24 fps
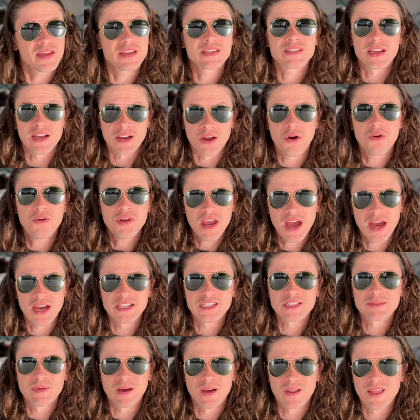He's like, oh yeah, I
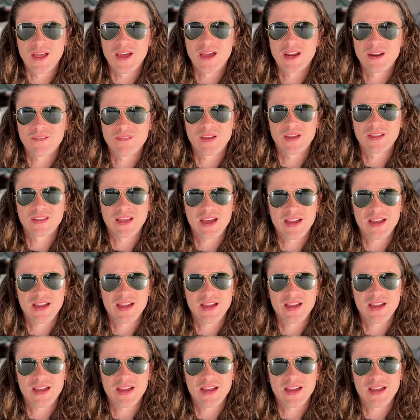smell that. And I'm like,